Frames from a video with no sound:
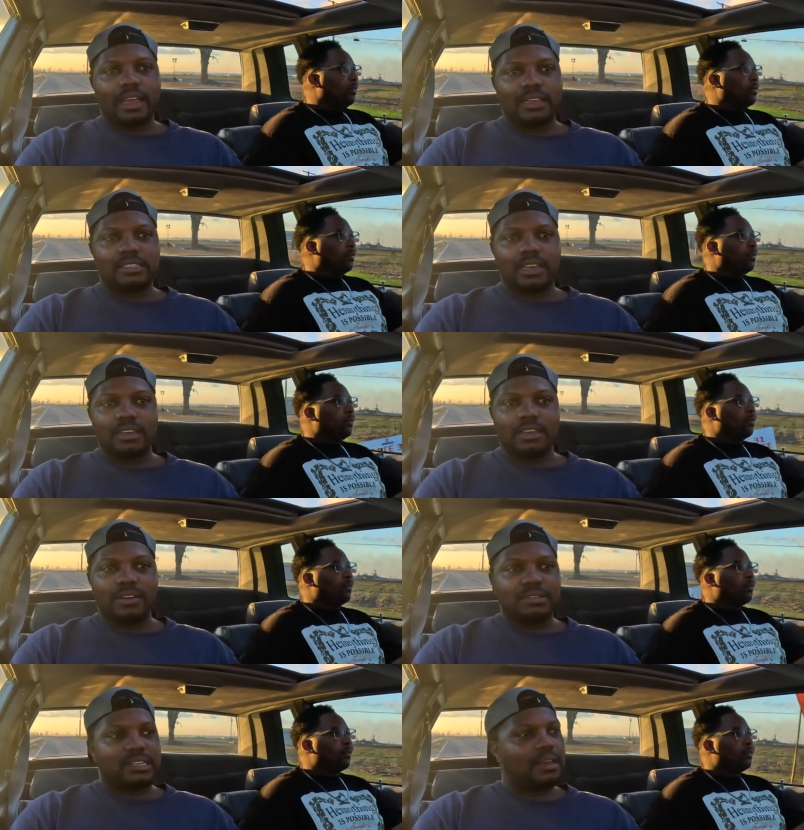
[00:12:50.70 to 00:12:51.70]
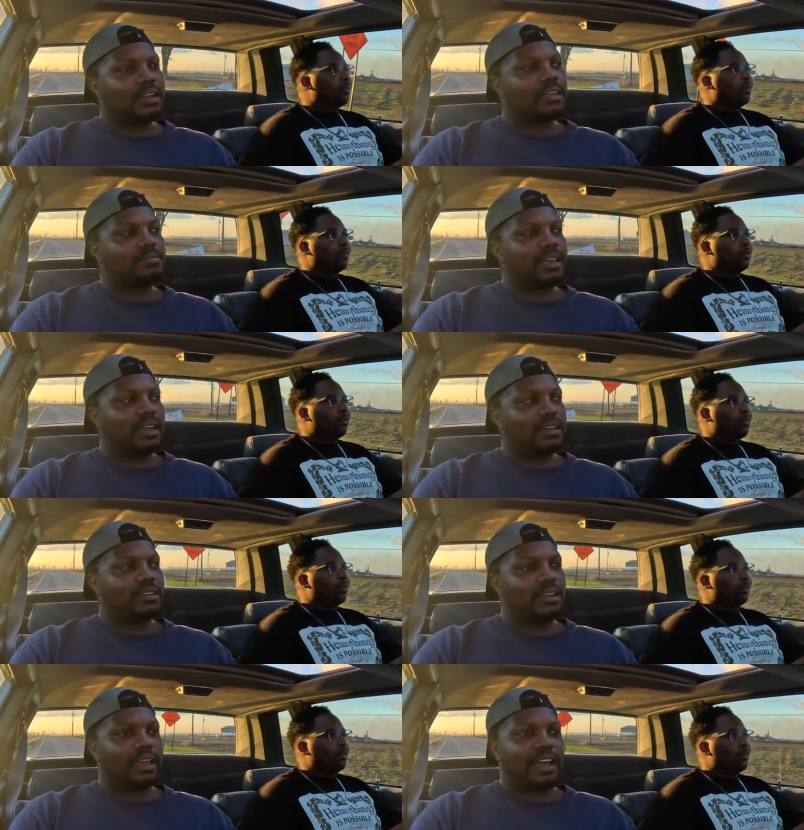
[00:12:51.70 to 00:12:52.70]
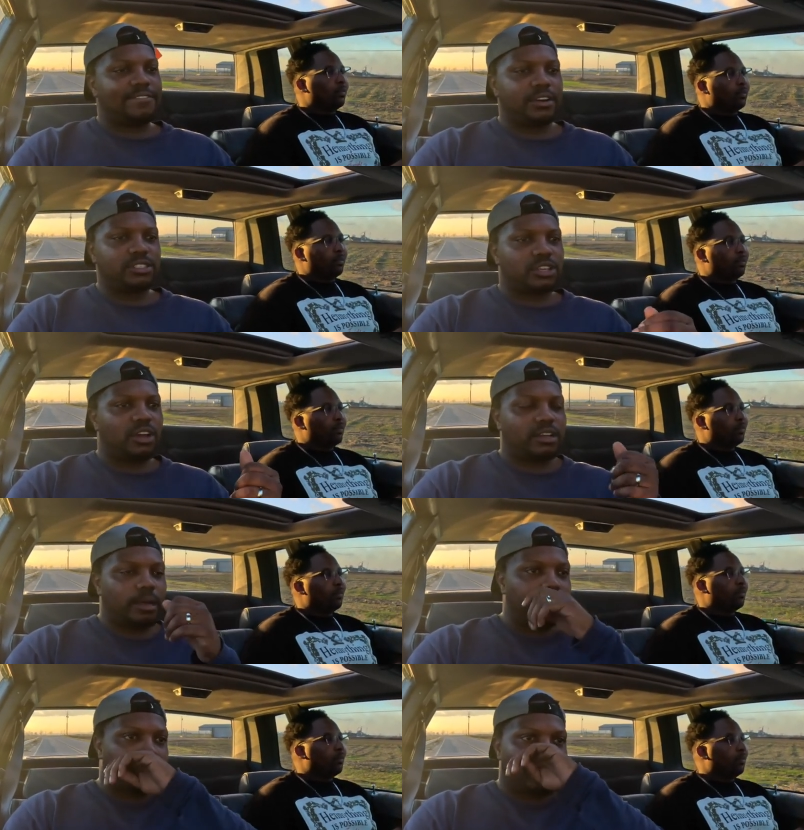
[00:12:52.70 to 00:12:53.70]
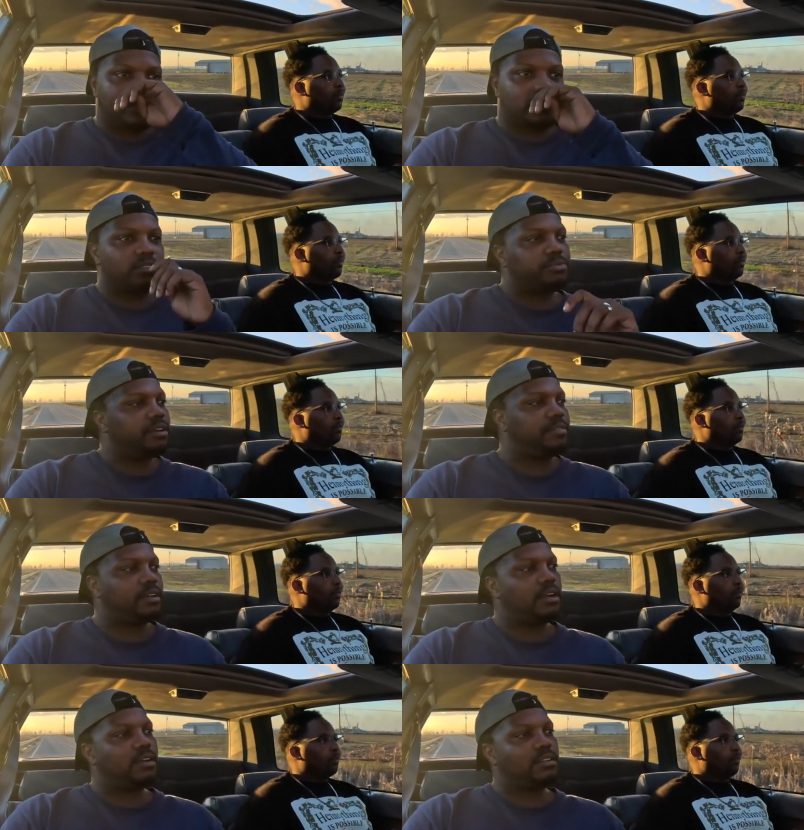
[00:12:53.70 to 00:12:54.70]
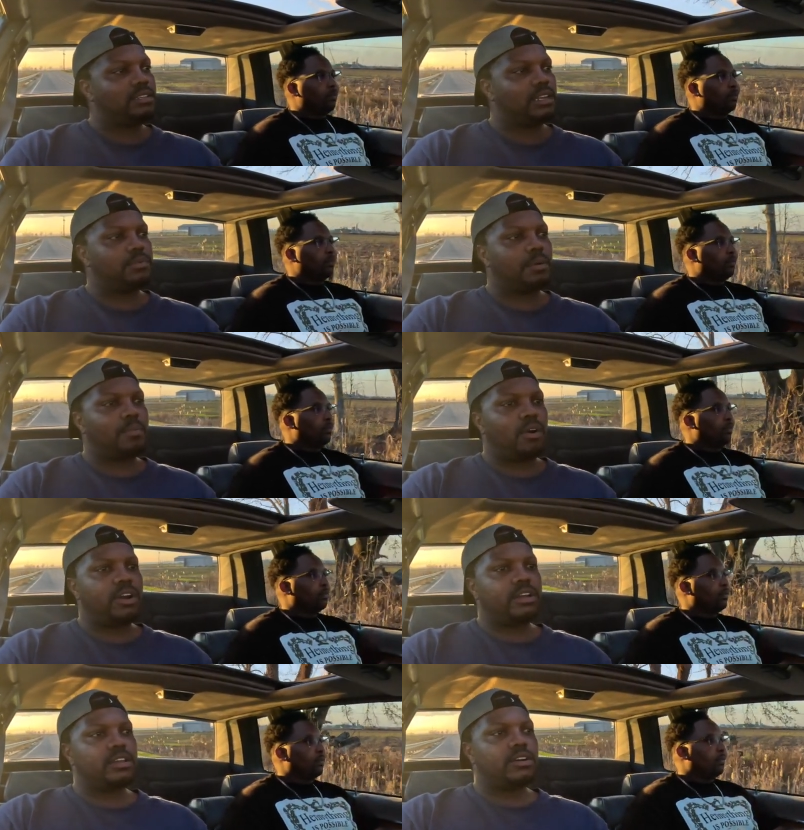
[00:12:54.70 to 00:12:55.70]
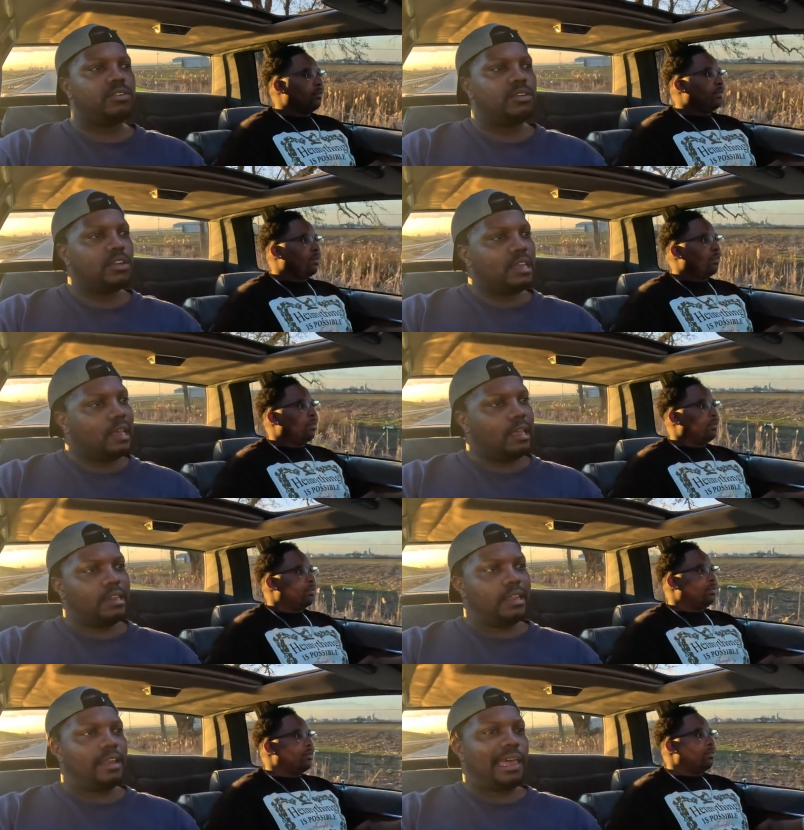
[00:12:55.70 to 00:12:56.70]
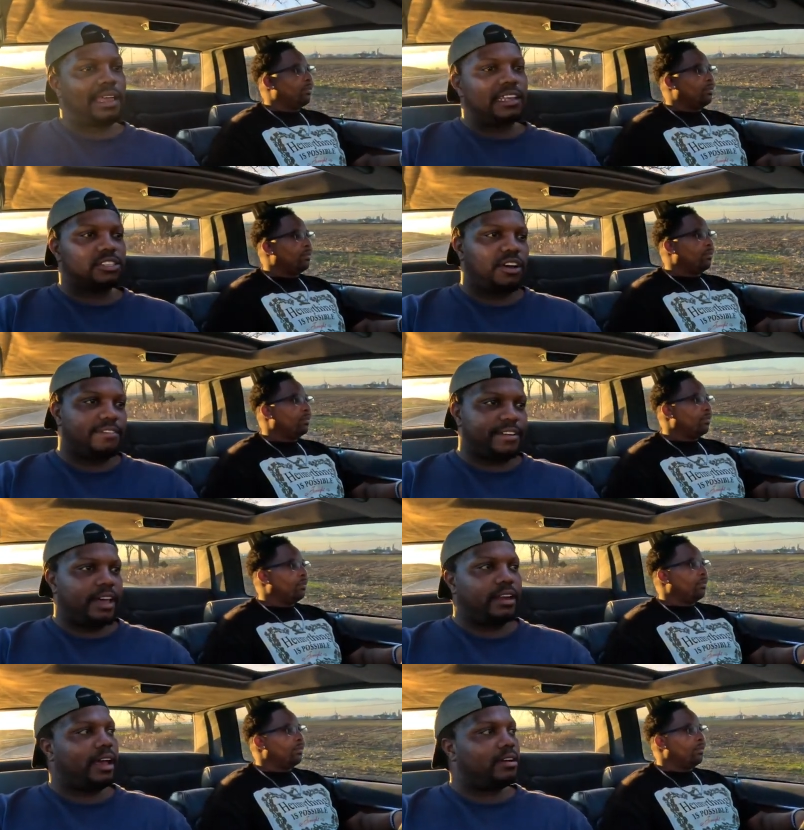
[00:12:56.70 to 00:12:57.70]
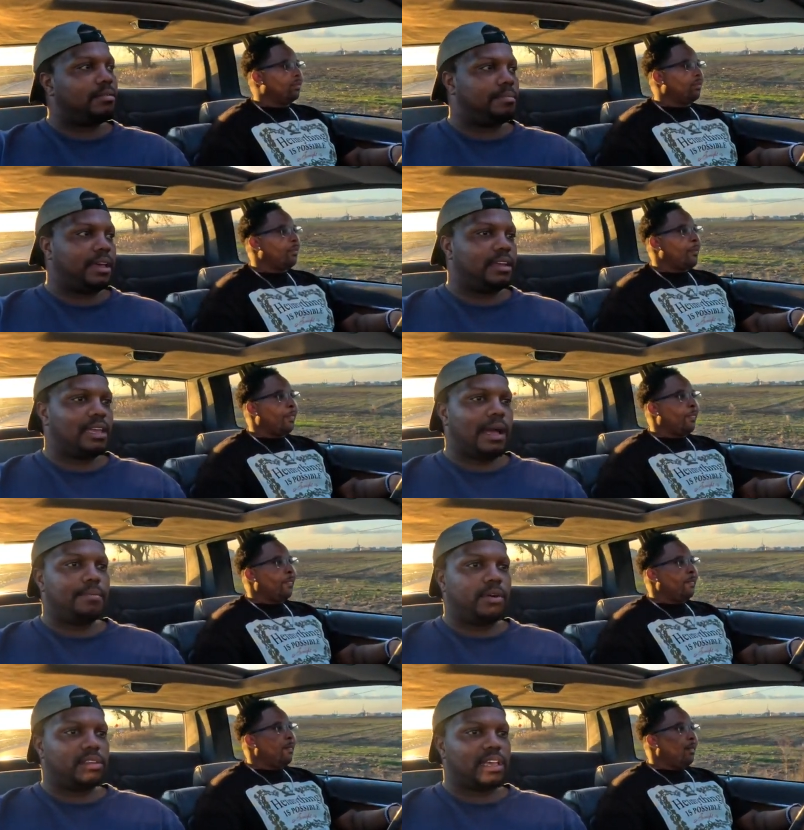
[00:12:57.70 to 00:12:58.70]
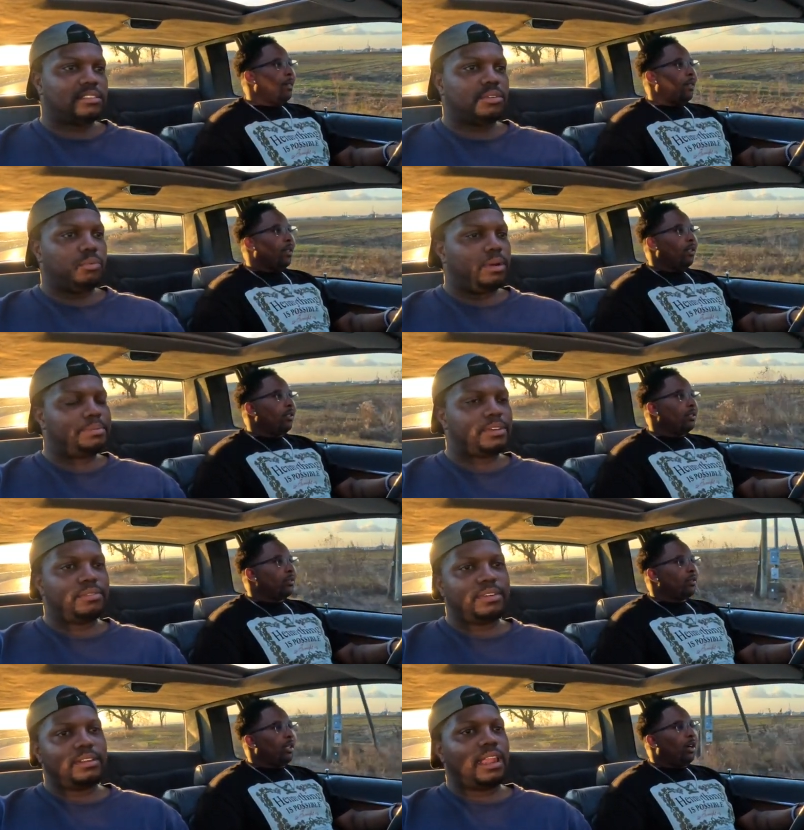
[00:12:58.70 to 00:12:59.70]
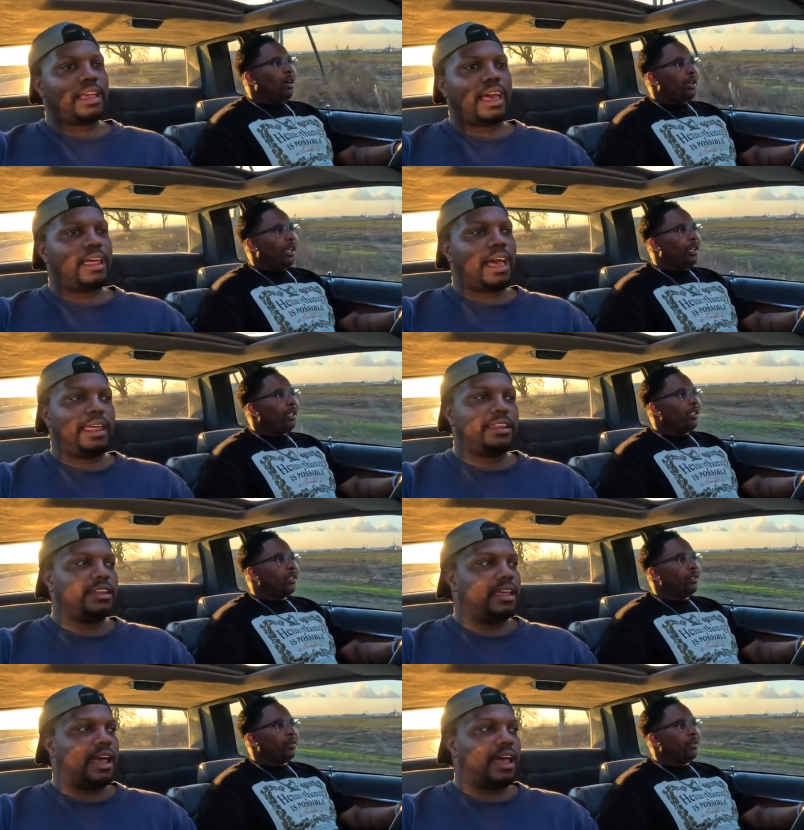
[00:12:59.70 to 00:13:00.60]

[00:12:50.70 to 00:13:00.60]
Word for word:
Speaker 1: like I say, every time I come down here, like I first started coming across this river um, dealing with Mario, and then like I started finding out, man, y'all boys got some whips over here. Like I, yeah. I didn't,